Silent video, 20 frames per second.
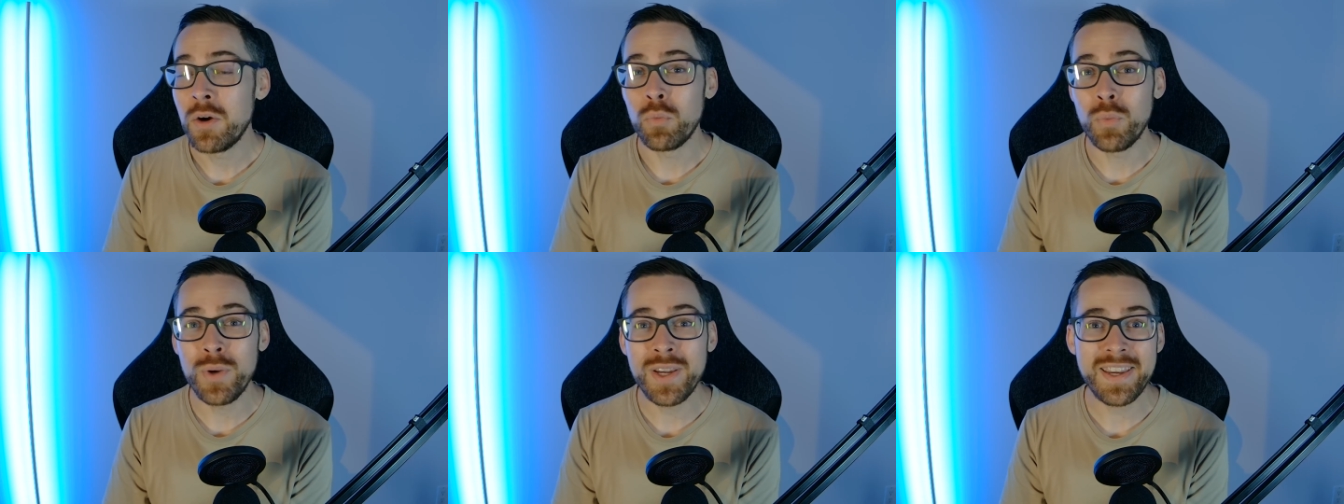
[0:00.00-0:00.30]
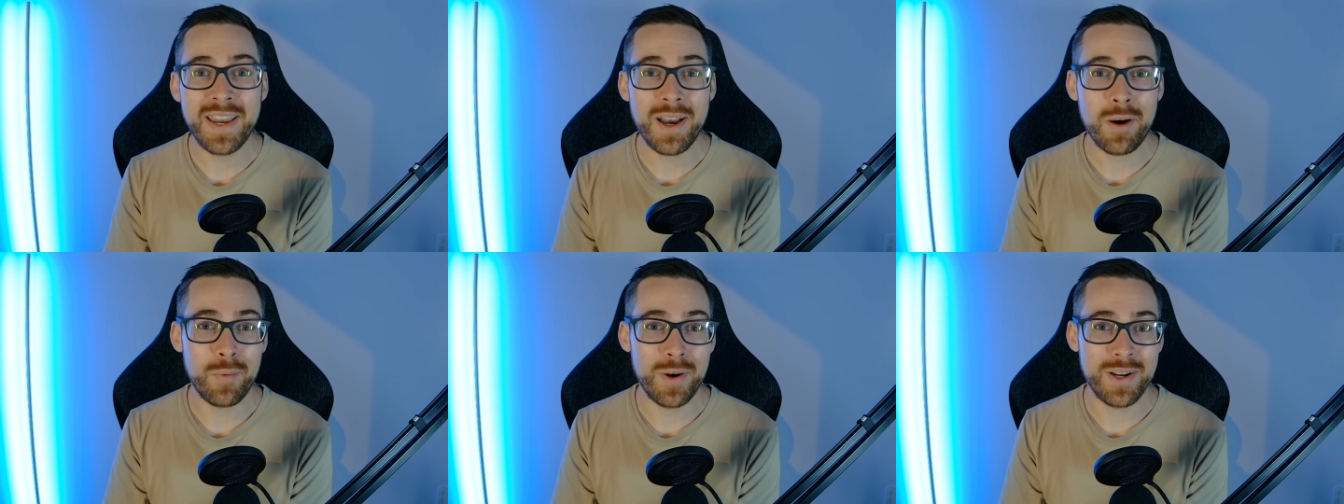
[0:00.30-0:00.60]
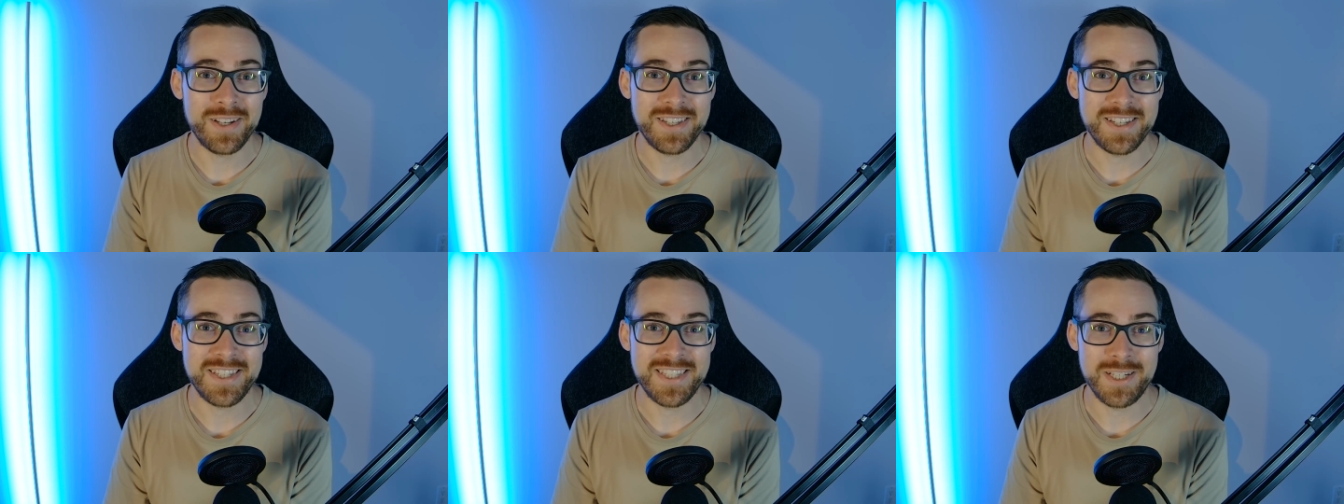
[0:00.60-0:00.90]
we can't
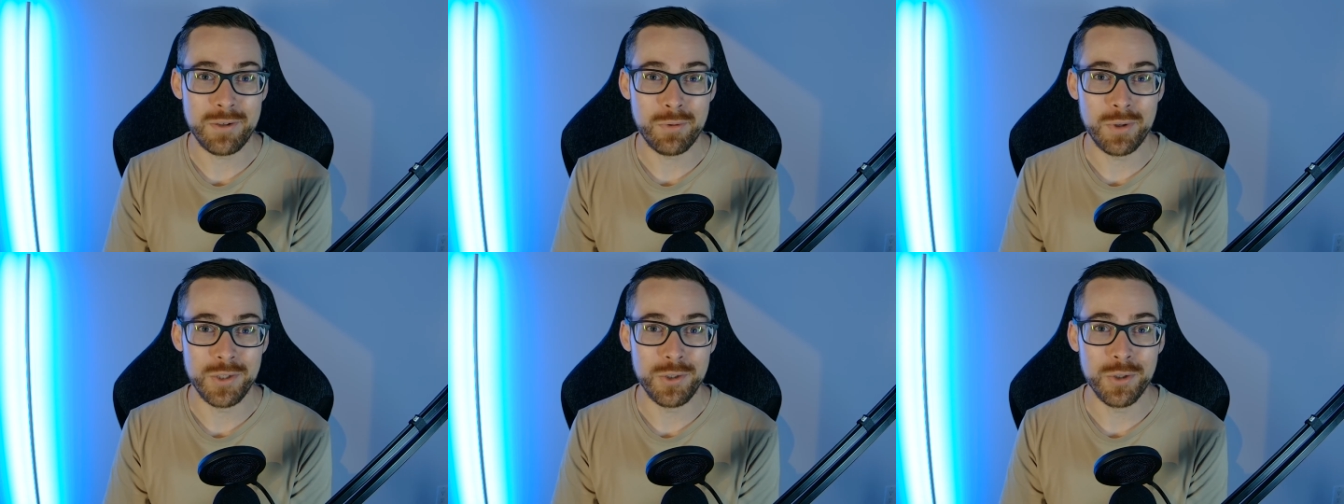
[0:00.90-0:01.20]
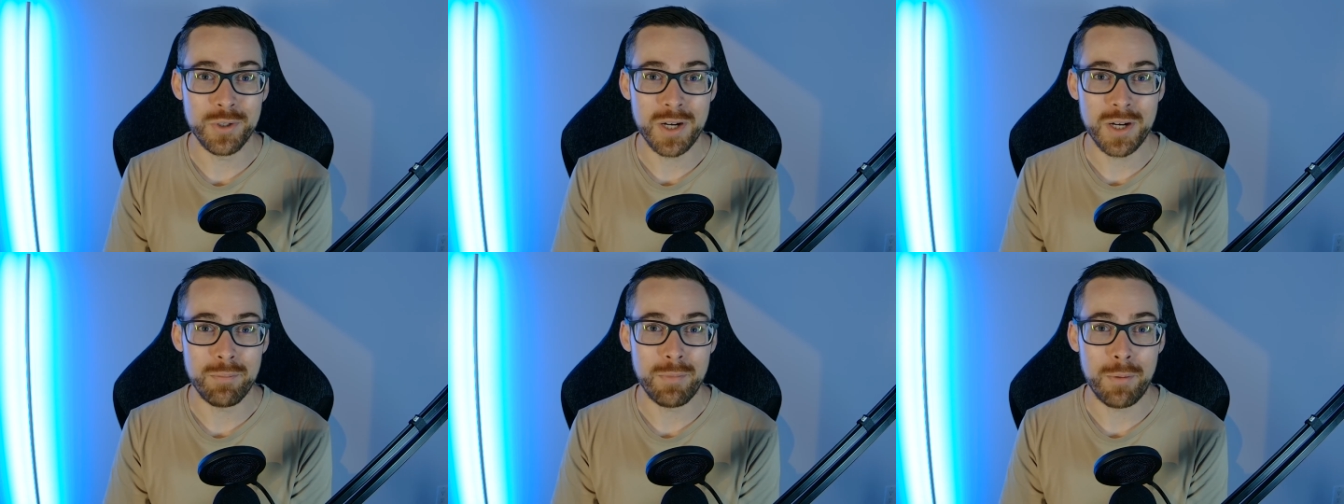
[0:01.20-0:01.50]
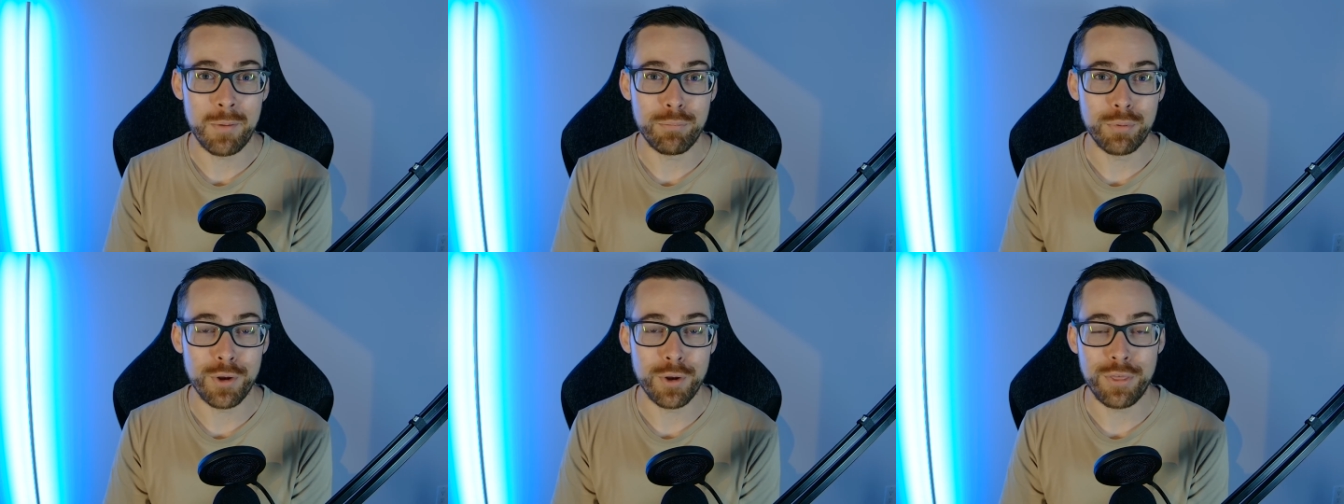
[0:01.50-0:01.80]
wait to see what you come
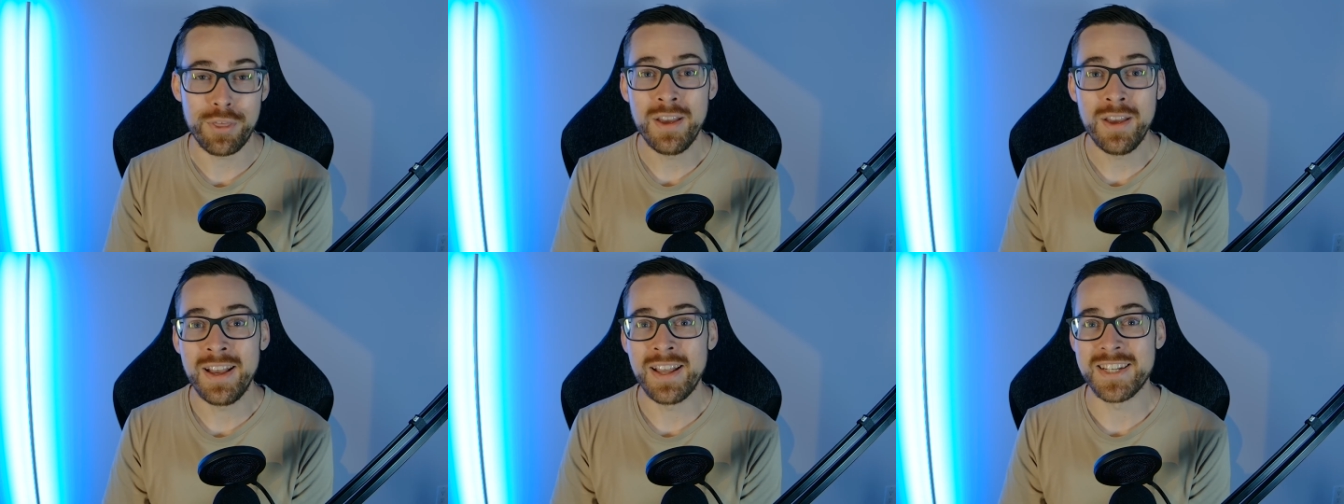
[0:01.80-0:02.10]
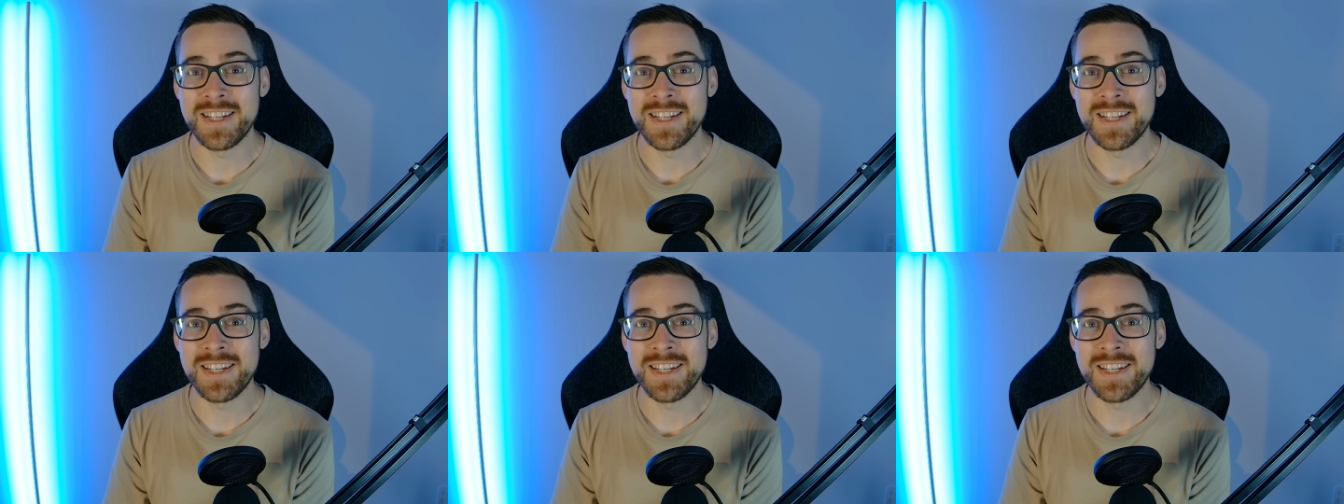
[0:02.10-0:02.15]
up with